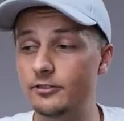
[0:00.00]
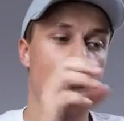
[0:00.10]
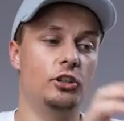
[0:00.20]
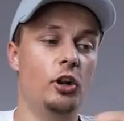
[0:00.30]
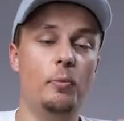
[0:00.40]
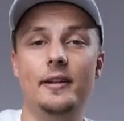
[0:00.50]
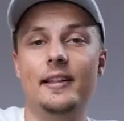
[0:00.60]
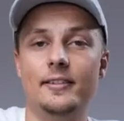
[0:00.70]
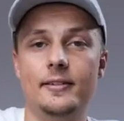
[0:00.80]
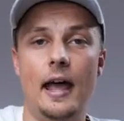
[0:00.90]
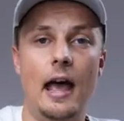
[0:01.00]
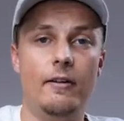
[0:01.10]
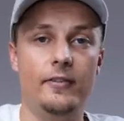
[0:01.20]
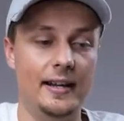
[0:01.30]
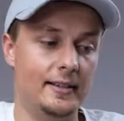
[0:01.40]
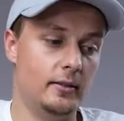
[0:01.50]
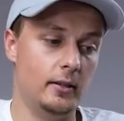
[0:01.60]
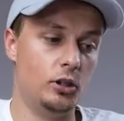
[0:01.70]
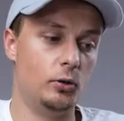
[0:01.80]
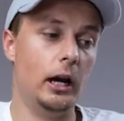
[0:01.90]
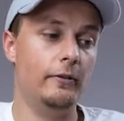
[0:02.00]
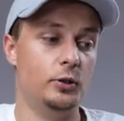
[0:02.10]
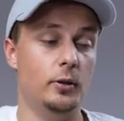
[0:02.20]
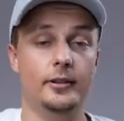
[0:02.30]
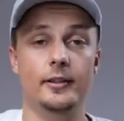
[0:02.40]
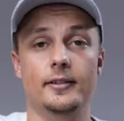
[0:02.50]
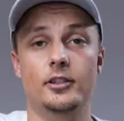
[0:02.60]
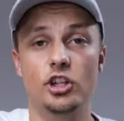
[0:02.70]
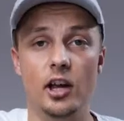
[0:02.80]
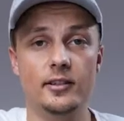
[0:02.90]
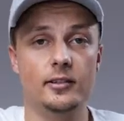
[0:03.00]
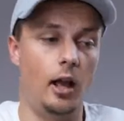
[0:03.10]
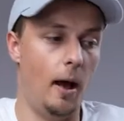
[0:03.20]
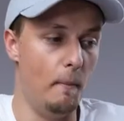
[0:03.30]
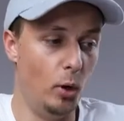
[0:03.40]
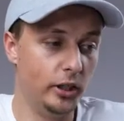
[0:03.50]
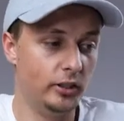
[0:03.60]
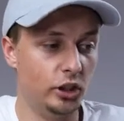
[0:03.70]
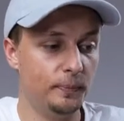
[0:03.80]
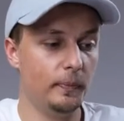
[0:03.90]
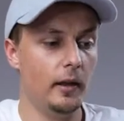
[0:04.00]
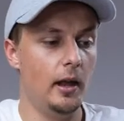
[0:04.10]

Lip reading: The Shinobi doesn't have an SSD drive, so is just a monitor.